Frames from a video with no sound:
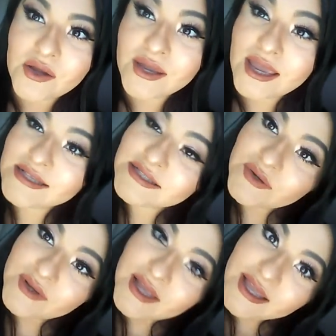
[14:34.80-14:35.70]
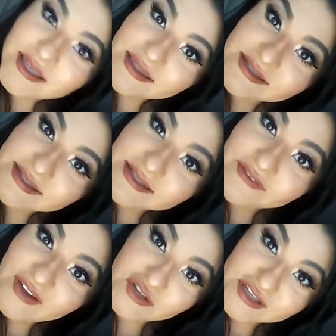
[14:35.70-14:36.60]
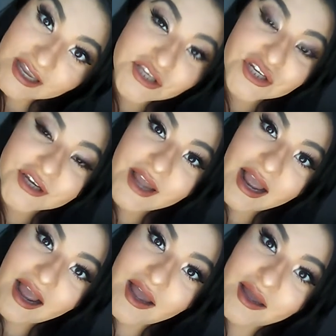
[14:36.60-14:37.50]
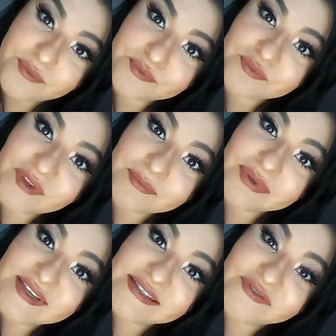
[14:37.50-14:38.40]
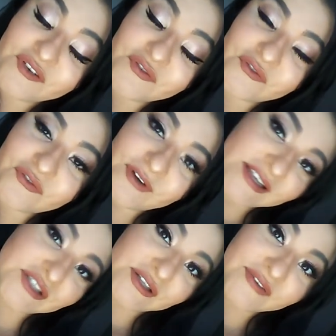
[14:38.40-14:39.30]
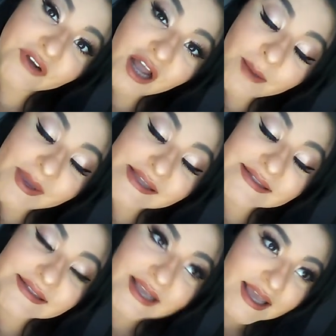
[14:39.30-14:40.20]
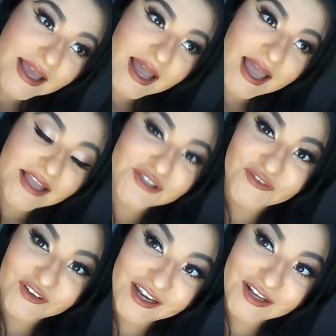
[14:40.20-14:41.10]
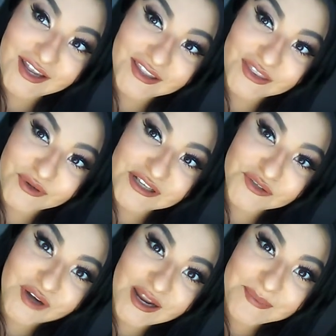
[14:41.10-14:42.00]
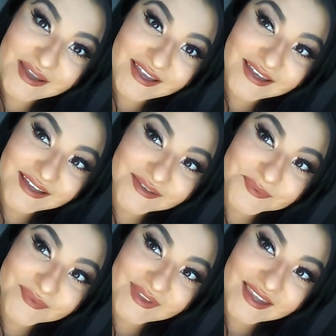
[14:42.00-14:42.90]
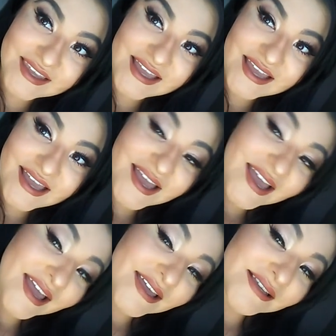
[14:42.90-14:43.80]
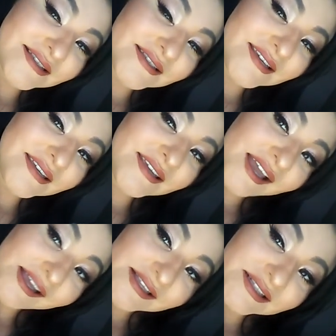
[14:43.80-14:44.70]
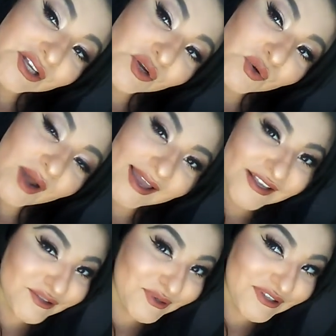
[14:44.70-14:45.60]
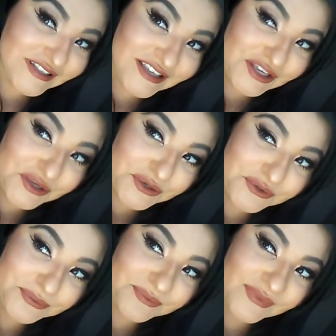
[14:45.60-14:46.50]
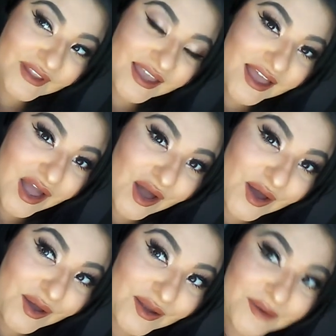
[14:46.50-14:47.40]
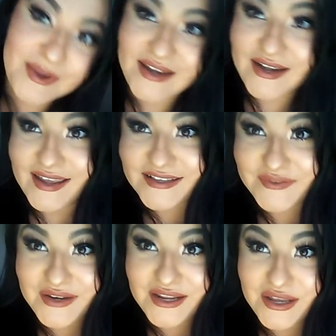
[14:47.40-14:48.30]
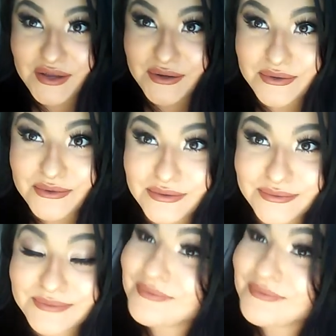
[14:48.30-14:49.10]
Okay, so this is the final touch. Please feel free to leave a comment and don't forget to hit the subscribe button. And yeah, so I guess we'll see you on my next video.